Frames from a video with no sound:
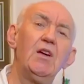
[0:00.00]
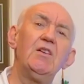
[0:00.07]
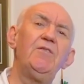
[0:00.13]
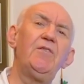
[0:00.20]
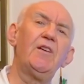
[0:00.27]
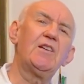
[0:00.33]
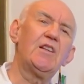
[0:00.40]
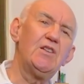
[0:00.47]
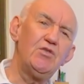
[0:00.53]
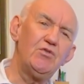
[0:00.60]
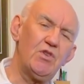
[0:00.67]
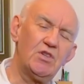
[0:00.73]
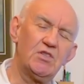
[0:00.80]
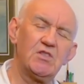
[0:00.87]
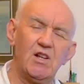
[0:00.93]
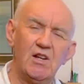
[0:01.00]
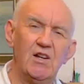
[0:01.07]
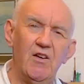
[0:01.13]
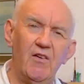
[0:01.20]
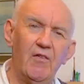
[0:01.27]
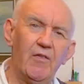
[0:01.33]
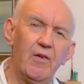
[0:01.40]
And in fact, interestingly
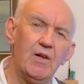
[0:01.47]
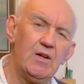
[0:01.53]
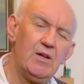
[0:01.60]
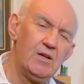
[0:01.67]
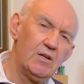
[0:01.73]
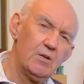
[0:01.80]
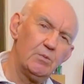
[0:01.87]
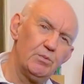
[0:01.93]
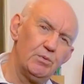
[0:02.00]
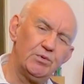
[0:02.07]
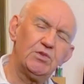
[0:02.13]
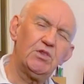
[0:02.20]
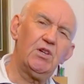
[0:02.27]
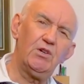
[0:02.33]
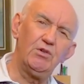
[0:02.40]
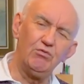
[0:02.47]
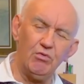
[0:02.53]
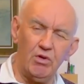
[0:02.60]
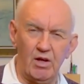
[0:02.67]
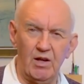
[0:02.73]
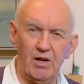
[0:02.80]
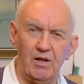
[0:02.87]
enough, Morse code
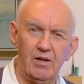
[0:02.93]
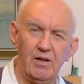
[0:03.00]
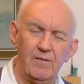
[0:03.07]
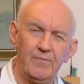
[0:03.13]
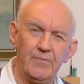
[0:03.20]
really